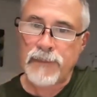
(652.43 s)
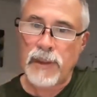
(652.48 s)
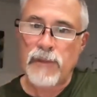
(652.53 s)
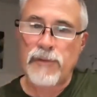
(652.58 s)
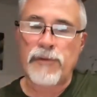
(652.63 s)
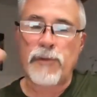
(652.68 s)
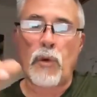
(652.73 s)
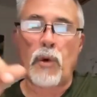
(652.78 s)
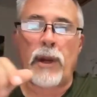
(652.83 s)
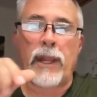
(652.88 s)

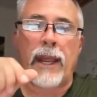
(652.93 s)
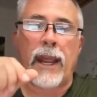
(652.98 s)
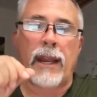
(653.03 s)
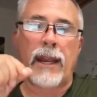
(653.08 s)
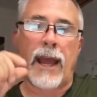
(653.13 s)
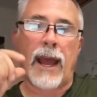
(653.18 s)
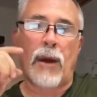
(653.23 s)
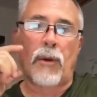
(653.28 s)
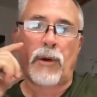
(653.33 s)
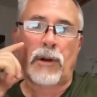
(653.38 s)
48
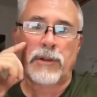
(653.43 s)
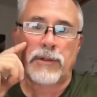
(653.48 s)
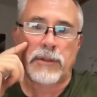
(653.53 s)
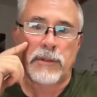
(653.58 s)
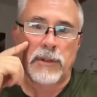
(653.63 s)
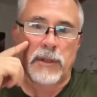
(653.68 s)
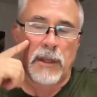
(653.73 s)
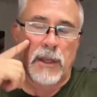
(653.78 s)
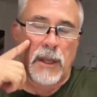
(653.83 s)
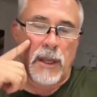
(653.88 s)

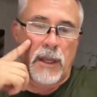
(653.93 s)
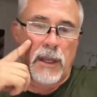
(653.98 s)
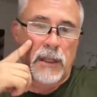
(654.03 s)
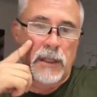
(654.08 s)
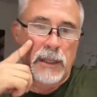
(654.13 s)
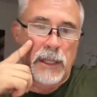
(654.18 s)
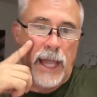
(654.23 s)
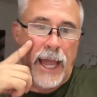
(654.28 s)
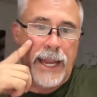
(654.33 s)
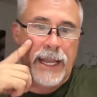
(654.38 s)
hours,
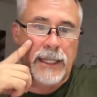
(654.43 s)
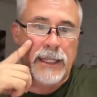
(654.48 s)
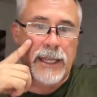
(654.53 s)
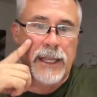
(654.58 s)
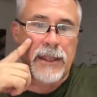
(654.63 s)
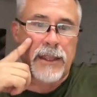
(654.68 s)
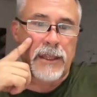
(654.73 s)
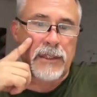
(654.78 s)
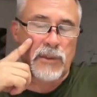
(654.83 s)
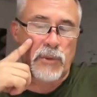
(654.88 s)

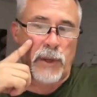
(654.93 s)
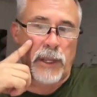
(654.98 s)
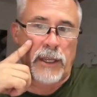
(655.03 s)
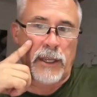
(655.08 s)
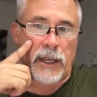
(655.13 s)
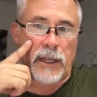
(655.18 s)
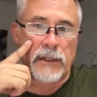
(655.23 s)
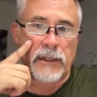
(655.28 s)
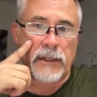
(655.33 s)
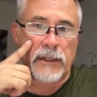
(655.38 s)
likely this
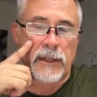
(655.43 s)
weekend.